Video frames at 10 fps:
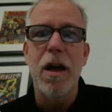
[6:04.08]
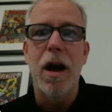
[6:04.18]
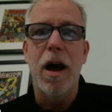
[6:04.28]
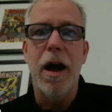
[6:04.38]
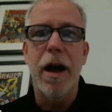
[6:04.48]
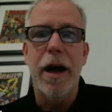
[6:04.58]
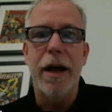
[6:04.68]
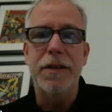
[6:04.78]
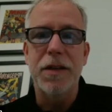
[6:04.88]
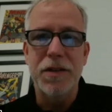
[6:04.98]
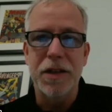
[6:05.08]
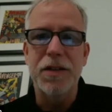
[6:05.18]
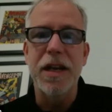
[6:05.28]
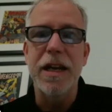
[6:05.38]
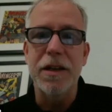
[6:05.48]
to
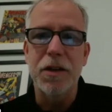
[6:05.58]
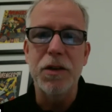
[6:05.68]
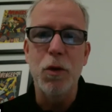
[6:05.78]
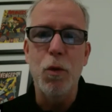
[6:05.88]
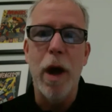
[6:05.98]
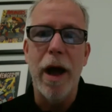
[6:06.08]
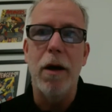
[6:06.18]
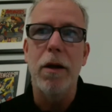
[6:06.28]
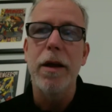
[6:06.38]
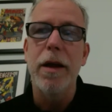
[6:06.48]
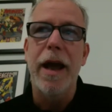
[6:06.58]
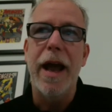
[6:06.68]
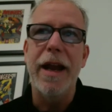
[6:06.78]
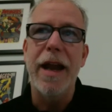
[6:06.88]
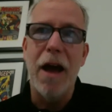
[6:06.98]
succeed and to do well,
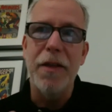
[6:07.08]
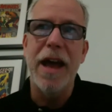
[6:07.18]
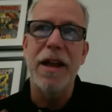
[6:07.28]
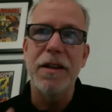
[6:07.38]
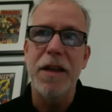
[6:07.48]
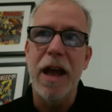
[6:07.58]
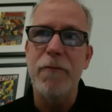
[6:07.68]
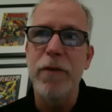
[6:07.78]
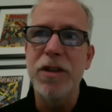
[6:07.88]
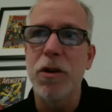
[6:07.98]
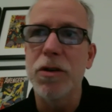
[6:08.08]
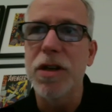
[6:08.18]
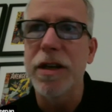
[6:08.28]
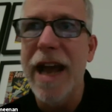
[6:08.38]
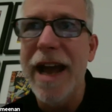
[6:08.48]
and how that research
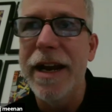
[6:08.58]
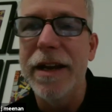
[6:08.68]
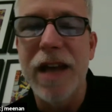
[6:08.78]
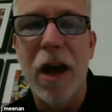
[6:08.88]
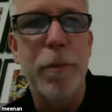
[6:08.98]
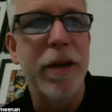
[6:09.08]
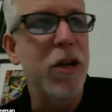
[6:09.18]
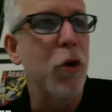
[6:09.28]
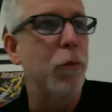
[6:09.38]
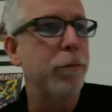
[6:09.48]
and data is helping you?